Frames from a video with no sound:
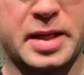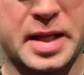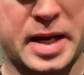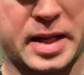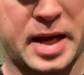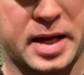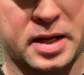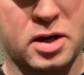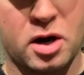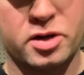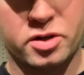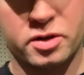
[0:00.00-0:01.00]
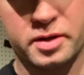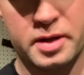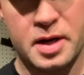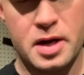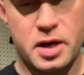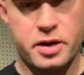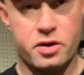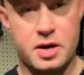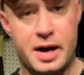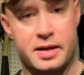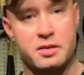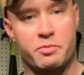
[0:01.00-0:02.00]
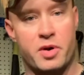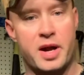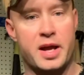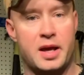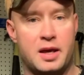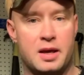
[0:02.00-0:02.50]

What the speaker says: And that could cause your knot to break